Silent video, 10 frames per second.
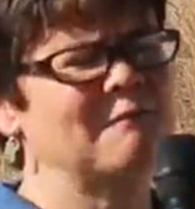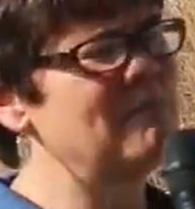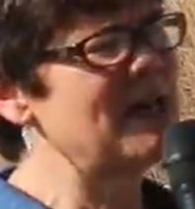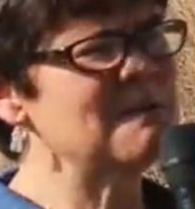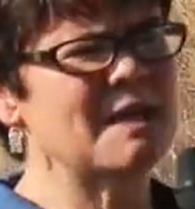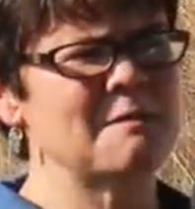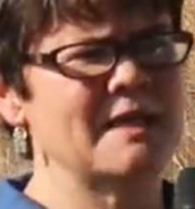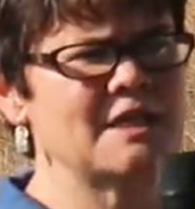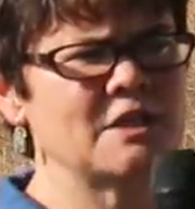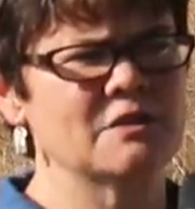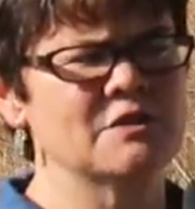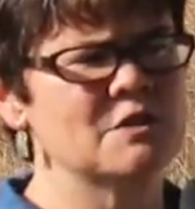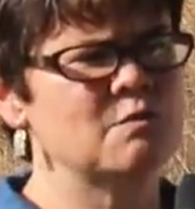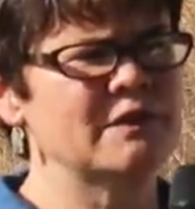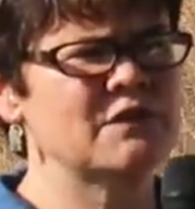many
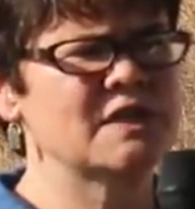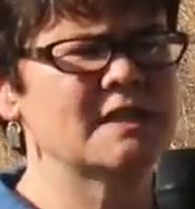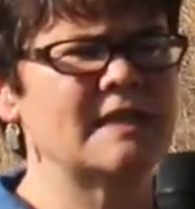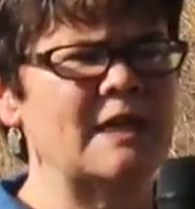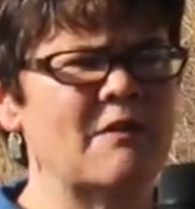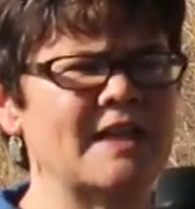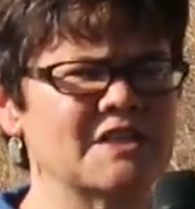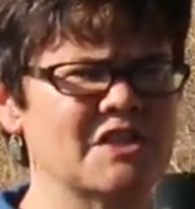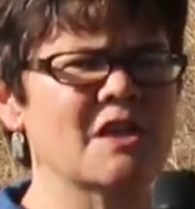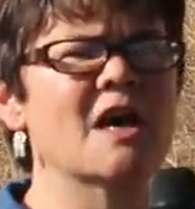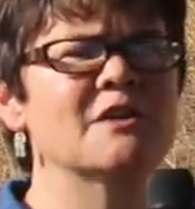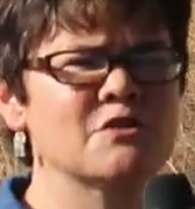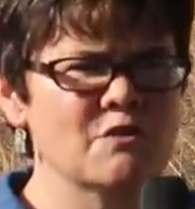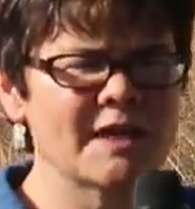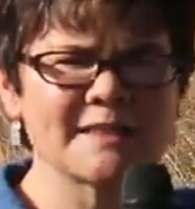years, we've seen how that is not a
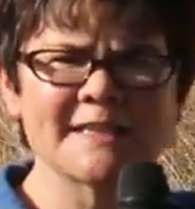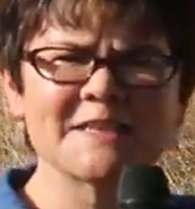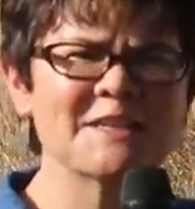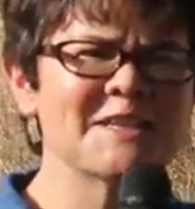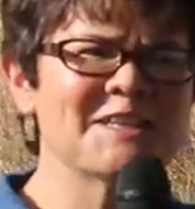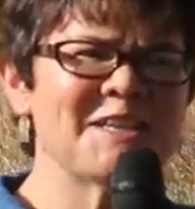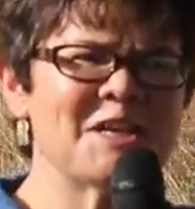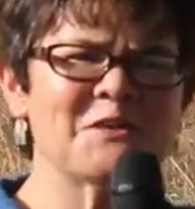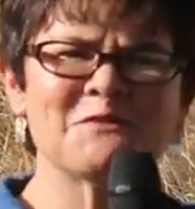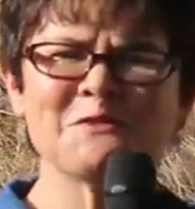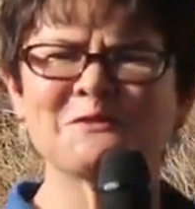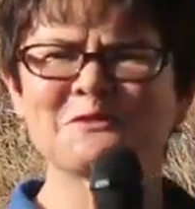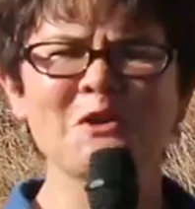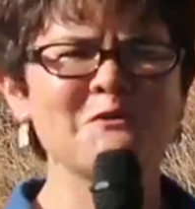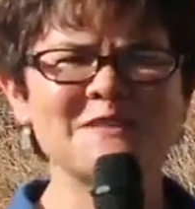dry lake. And if you
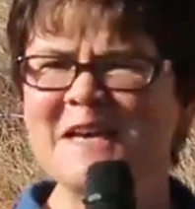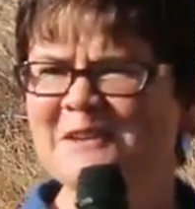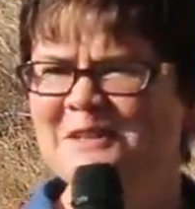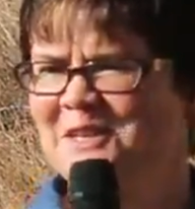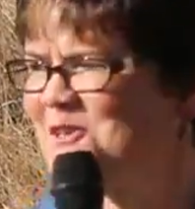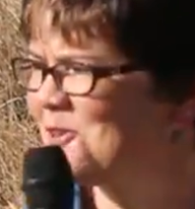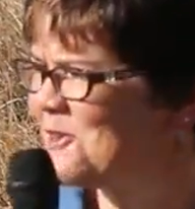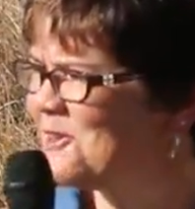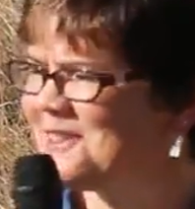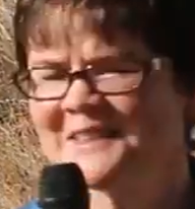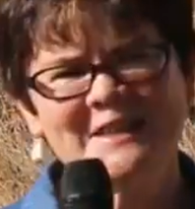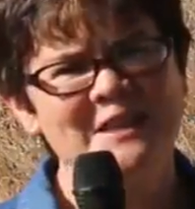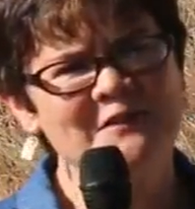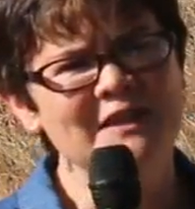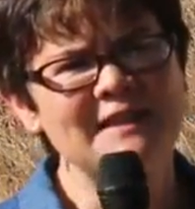drove down here
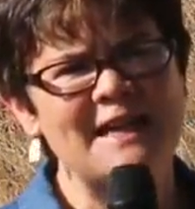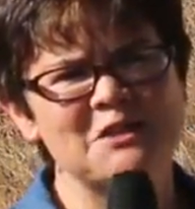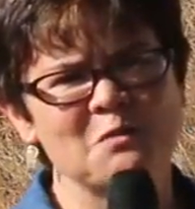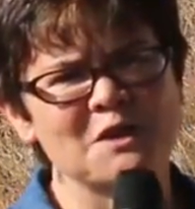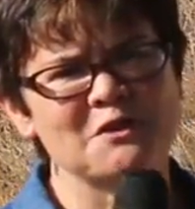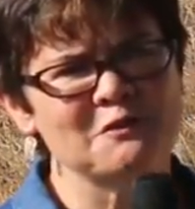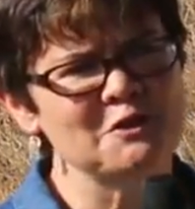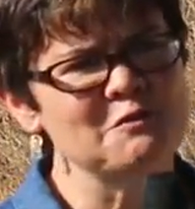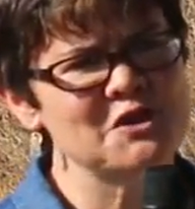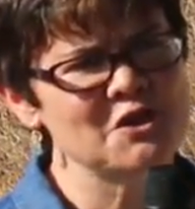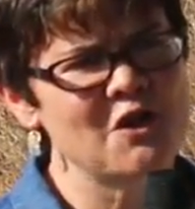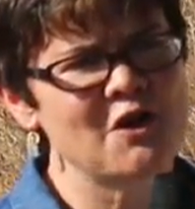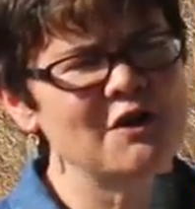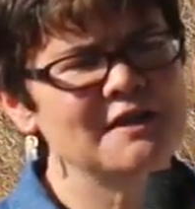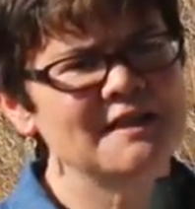in the last winter, you
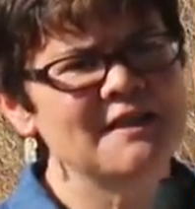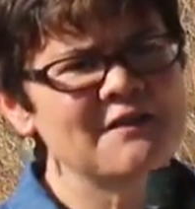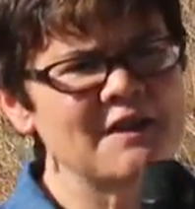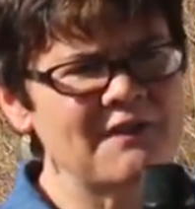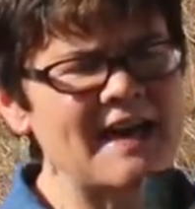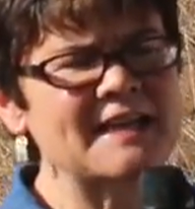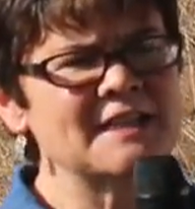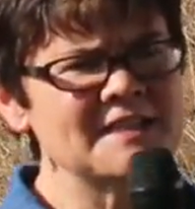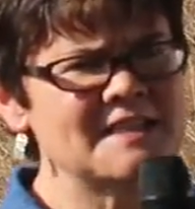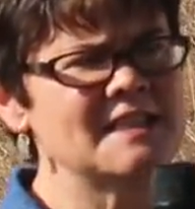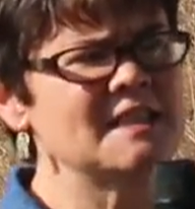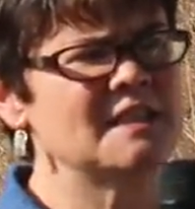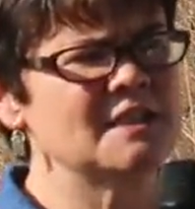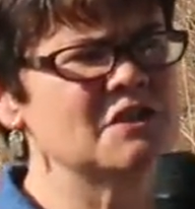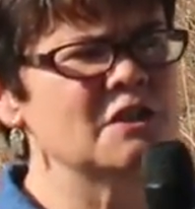saw that that
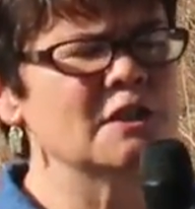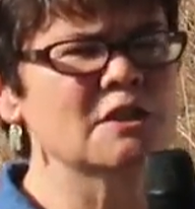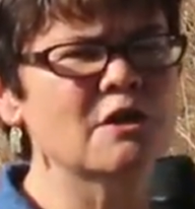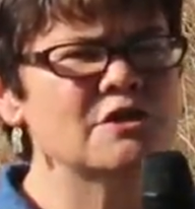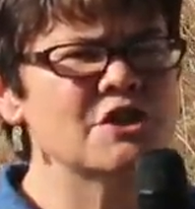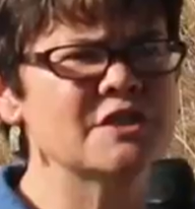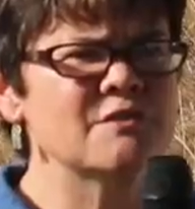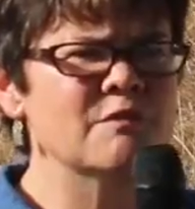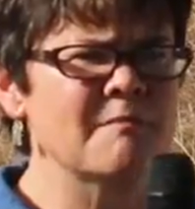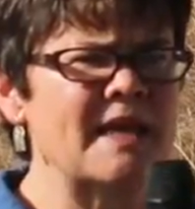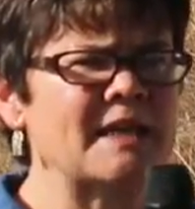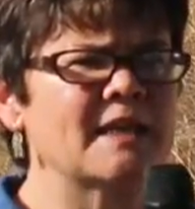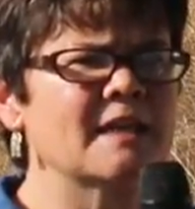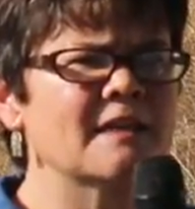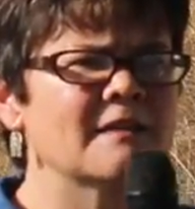indeed is the largest
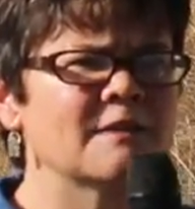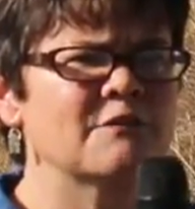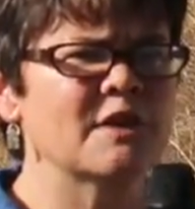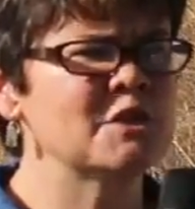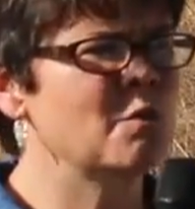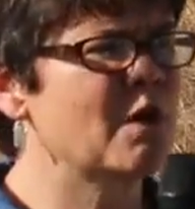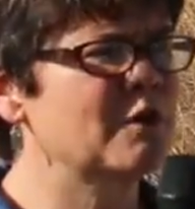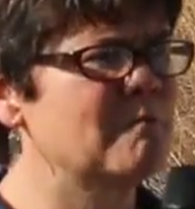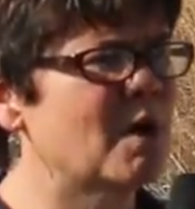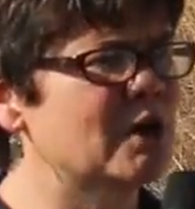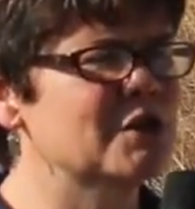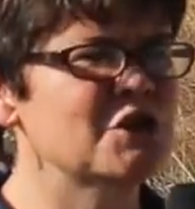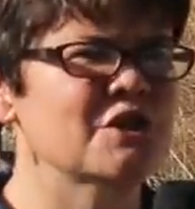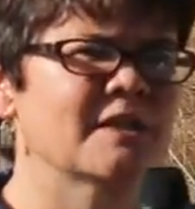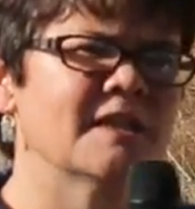remaining freshwater
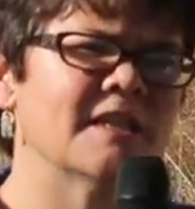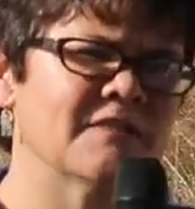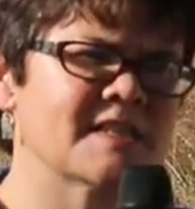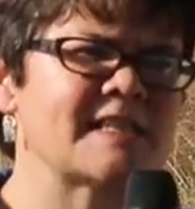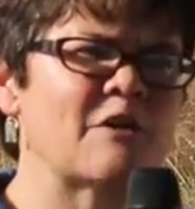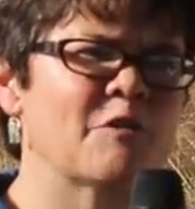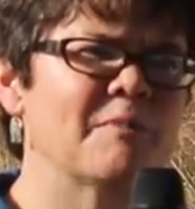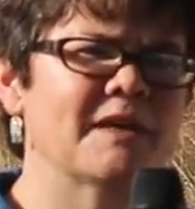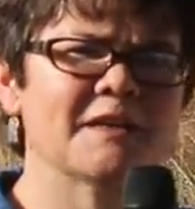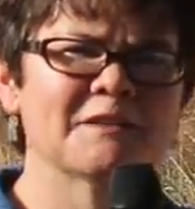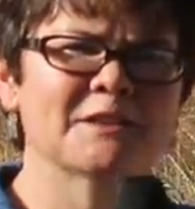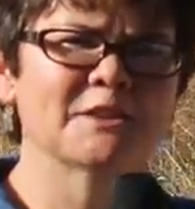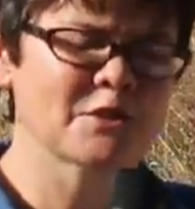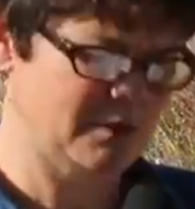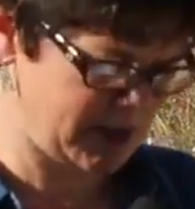marsh in the South Bay,
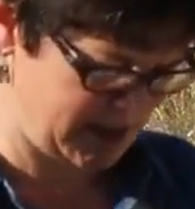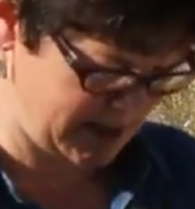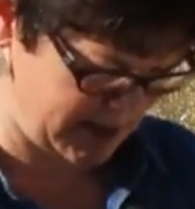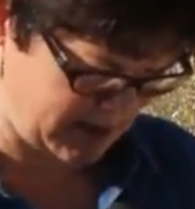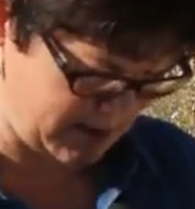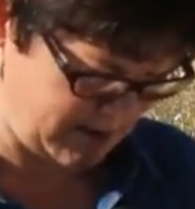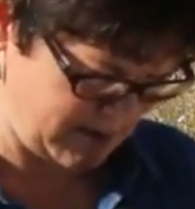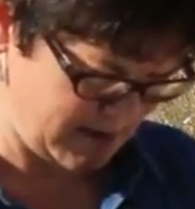Laguna Seca.